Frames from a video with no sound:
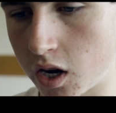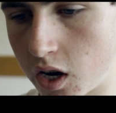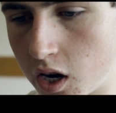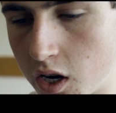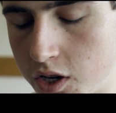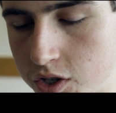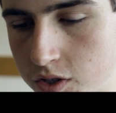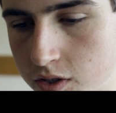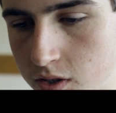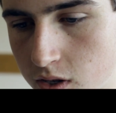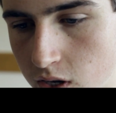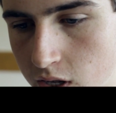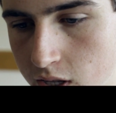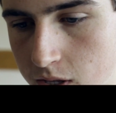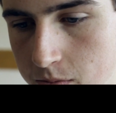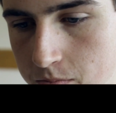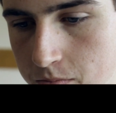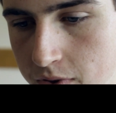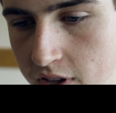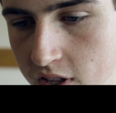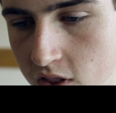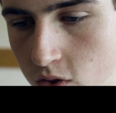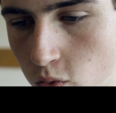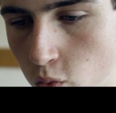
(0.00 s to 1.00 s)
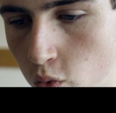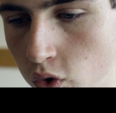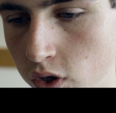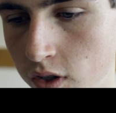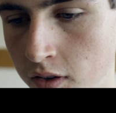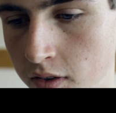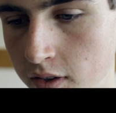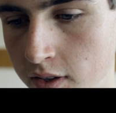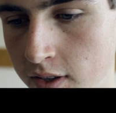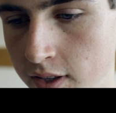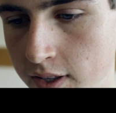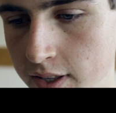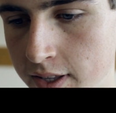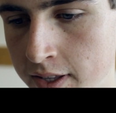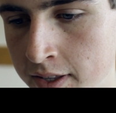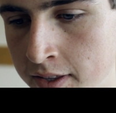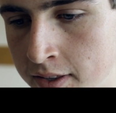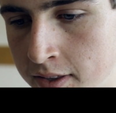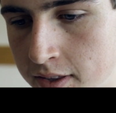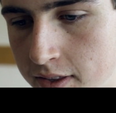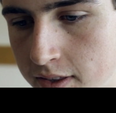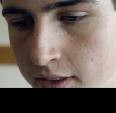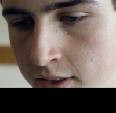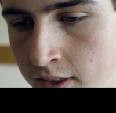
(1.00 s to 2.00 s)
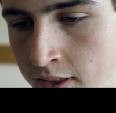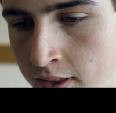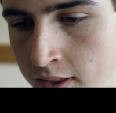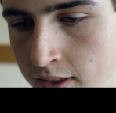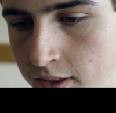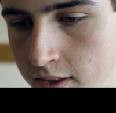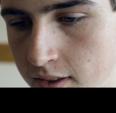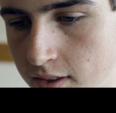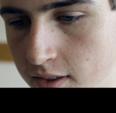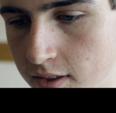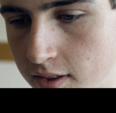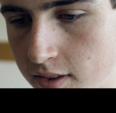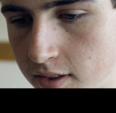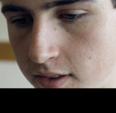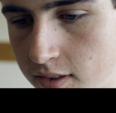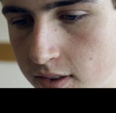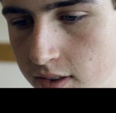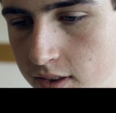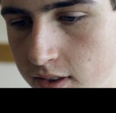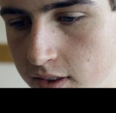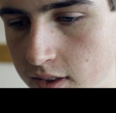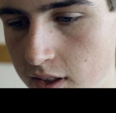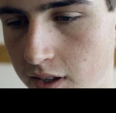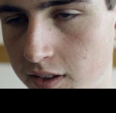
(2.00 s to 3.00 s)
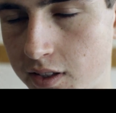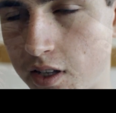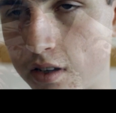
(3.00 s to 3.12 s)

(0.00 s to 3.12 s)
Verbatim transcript: I just like being the one that